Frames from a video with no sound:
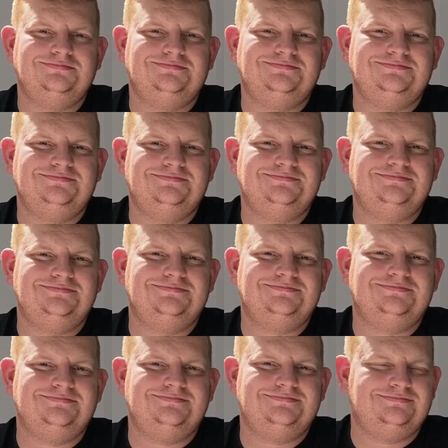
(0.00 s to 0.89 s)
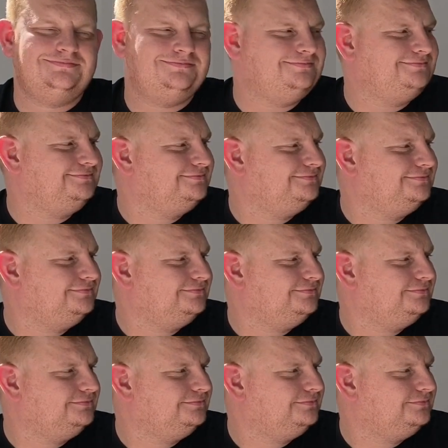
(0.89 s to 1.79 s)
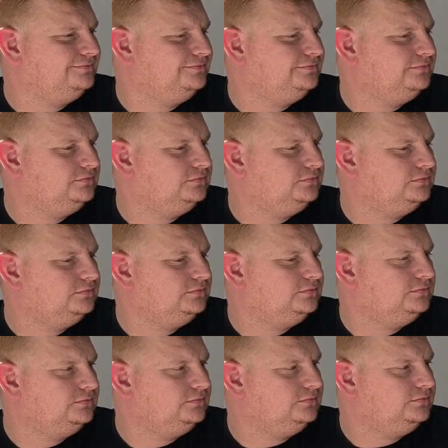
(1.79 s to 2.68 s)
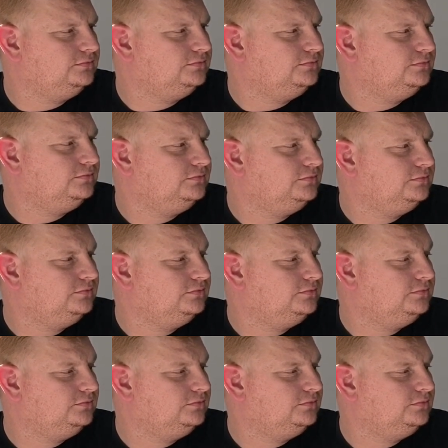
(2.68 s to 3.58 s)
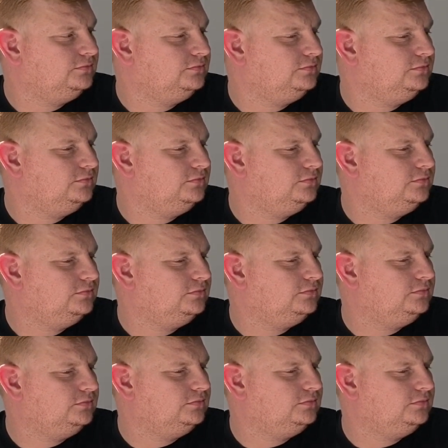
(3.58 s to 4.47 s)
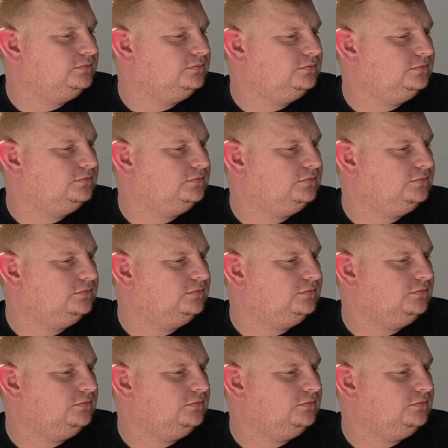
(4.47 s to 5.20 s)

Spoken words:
[no speech]